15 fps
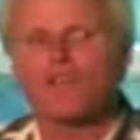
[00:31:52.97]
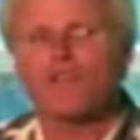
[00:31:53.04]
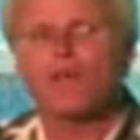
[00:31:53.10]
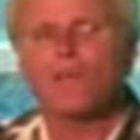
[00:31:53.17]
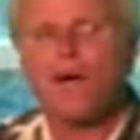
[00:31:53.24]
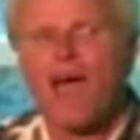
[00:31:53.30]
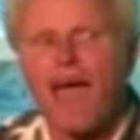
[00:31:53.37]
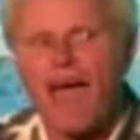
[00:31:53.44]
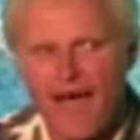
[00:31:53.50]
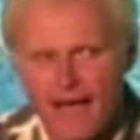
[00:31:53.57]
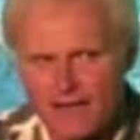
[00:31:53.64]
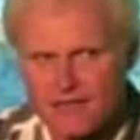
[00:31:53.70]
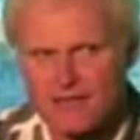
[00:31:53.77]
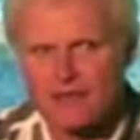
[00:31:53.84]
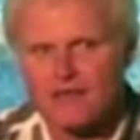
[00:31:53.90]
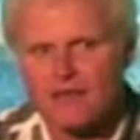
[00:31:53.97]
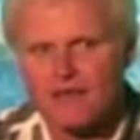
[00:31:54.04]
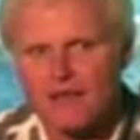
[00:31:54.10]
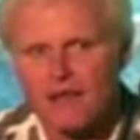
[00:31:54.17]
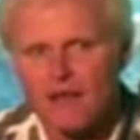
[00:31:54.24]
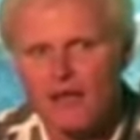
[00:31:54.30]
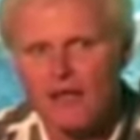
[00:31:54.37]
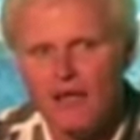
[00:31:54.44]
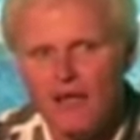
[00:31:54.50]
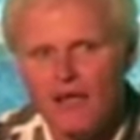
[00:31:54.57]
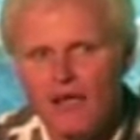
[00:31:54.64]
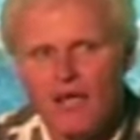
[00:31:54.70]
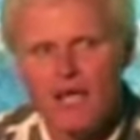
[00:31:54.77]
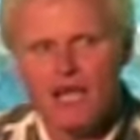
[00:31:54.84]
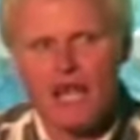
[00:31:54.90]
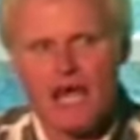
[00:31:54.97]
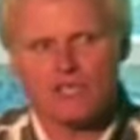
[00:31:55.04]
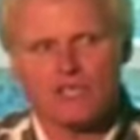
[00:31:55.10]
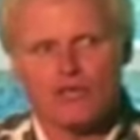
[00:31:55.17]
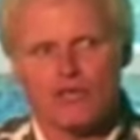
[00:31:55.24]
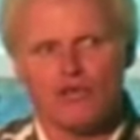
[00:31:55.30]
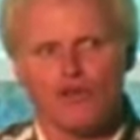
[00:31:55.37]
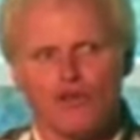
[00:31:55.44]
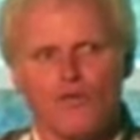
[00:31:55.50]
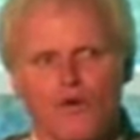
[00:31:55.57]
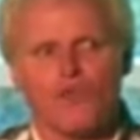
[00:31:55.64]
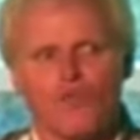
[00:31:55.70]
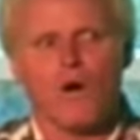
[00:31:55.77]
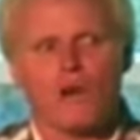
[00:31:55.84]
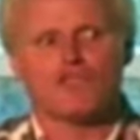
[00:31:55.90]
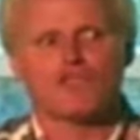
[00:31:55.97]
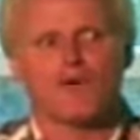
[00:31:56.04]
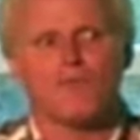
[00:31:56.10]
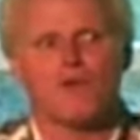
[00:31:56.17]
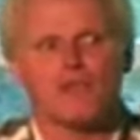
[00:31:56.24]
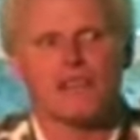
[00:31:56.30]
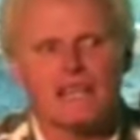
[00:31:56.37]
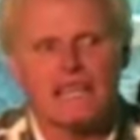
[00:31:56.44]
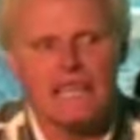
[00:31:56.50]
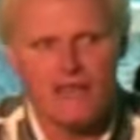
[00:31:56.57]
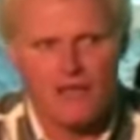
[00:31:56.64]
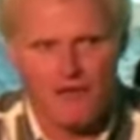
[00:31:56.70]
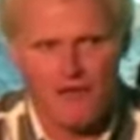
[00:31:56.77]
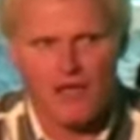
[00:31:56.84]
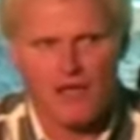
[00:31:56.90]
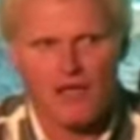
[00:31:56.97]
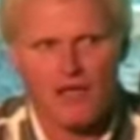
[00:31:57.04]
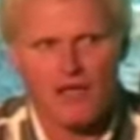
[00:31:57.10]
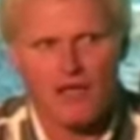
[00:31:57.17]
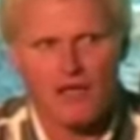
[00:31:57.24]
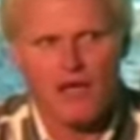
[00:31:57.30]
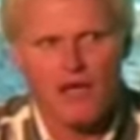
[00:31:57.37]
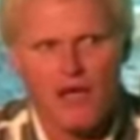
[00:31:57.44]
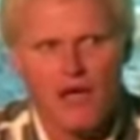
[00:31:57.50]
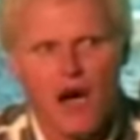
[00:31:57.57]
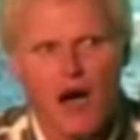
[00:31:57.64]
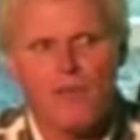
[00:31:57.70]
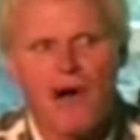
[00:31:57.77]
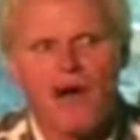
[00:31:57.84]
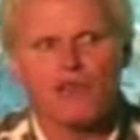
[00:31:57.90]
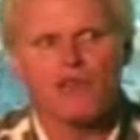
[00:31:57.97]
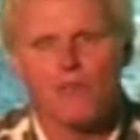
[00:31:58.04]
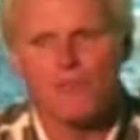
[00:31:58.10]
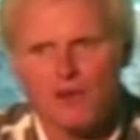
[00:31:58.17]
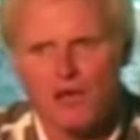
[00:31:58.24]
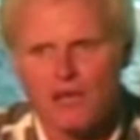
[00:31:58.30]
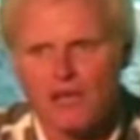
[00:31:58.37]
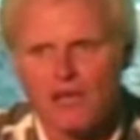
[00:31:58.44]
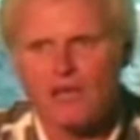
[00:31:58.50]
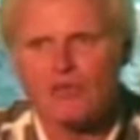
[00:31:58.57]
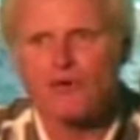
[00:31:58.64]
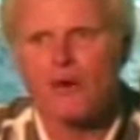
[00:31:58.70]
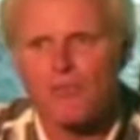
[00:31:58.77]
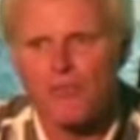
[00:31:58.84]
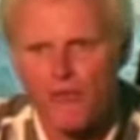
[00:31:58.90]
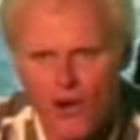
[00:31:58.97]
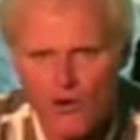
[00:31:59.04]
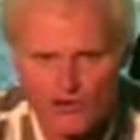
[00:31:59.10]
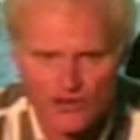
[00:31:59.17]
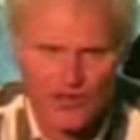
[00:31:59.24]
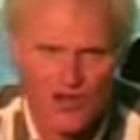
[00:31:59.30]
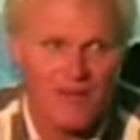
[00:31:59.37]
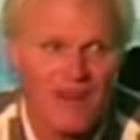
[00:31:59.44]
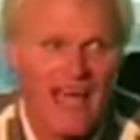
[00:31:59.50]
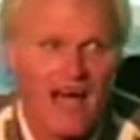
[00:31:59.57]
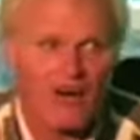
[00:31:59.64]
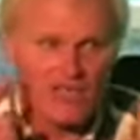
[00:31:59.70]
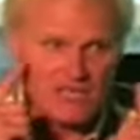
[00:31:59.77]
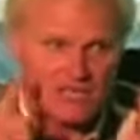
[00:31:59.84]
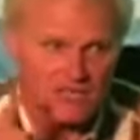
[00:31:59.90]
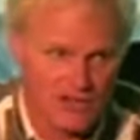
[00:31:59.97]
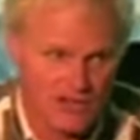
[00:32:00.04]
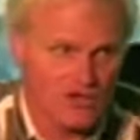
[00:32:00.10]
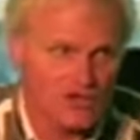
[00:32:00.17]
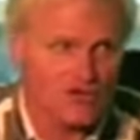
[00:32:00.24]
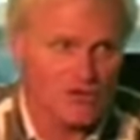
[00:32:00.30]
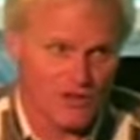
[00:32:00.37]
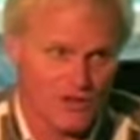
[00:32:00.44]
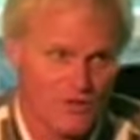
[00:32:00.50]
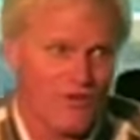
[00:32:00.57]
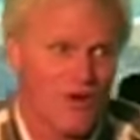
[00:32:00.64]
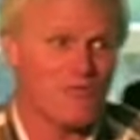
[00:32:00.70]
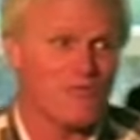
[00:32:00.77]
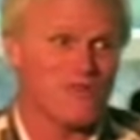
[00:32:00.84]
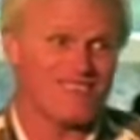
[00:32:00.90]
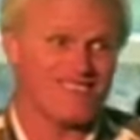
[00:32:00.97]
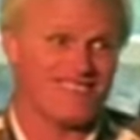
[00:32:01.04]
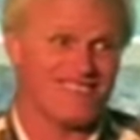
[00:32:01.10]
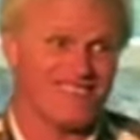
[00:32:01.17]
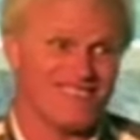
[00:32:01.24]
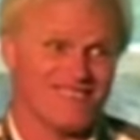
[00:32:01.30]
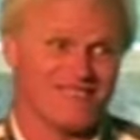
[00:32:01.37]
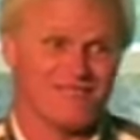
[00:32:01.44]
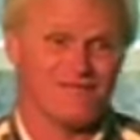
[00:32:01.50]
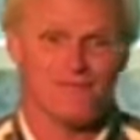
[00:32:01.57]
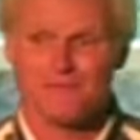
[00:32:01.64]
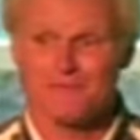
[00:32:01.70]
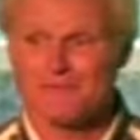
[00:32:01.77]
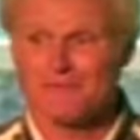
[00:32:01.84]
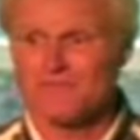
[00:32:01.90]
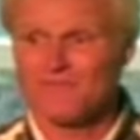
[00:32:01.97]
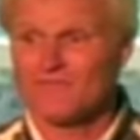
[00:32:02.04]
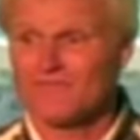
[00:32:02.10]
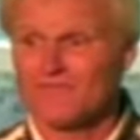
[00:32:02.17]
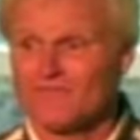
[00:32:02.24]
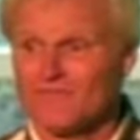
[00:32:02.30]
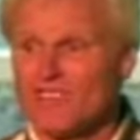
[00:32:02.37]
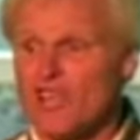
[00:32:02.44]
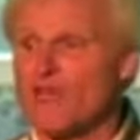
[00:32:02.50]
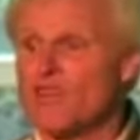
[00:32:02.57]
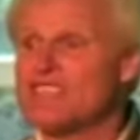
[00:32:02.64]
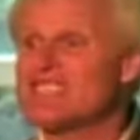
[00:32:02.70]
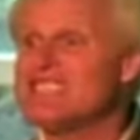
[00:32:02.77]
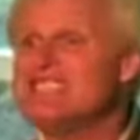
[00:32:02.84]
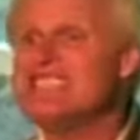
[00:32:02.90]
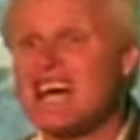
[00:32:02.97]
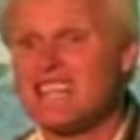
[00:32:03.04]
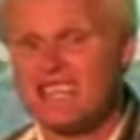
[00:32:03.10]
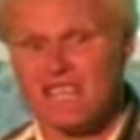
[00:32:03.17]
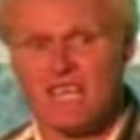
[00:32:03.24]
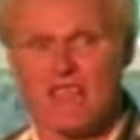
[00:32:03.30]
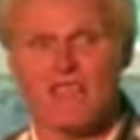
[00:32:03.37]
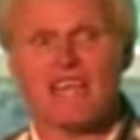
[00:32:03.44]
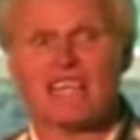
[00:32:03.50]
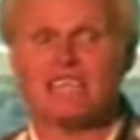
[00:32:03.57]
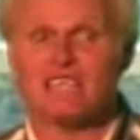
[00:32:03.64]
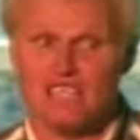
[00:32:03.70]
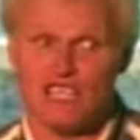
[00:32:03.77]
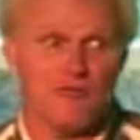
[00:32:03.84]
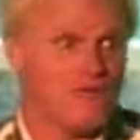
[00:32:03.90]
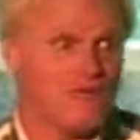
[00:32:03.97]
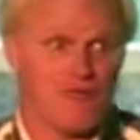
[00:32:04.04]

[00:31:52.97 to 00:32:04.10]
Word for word: your past. It has to do with what you're believing about your ability to approach Him and how He sees you in the moment. There is nothing that can keep you